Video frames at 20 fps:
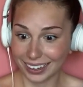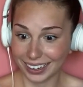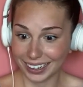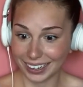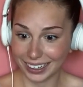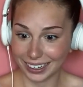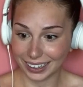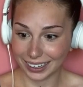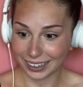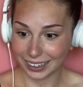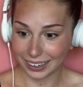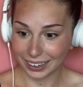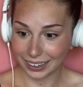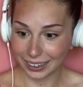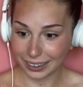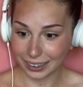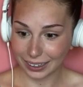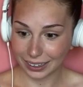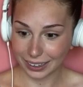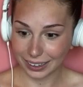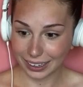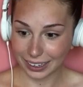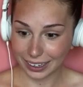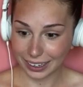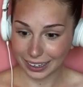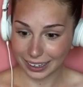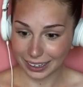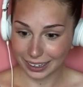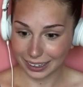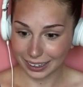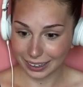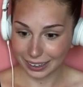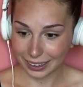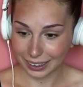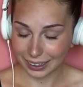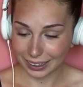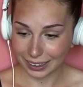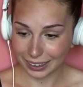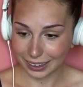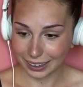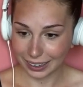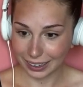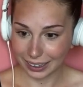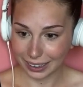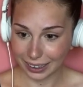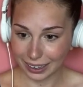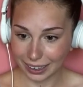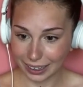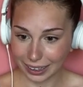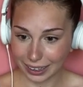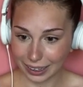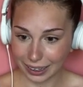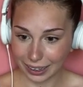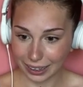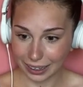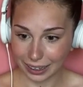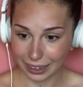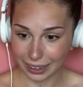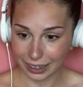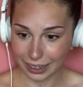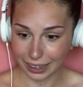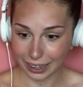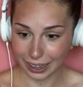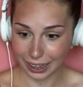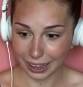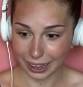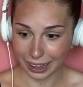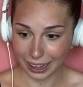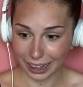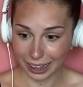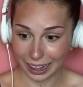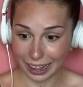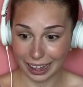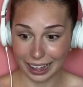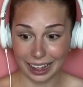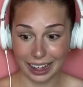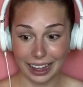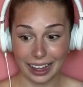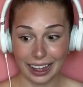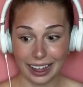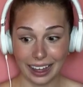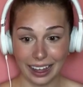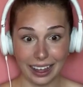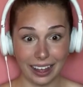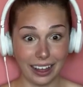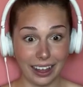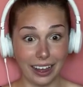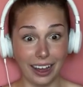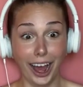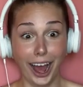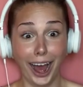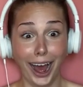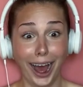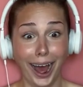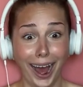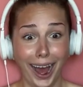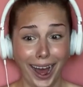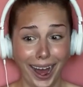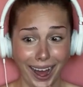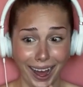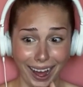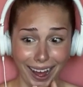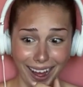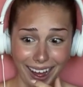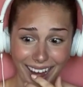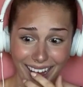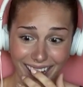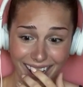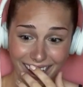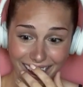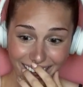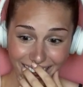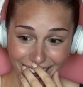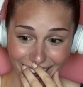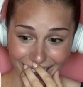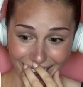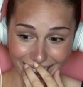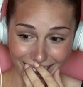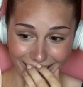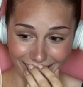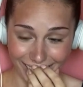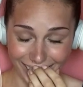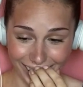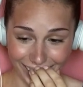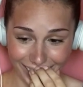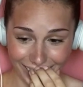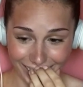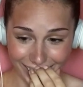Nothing is said.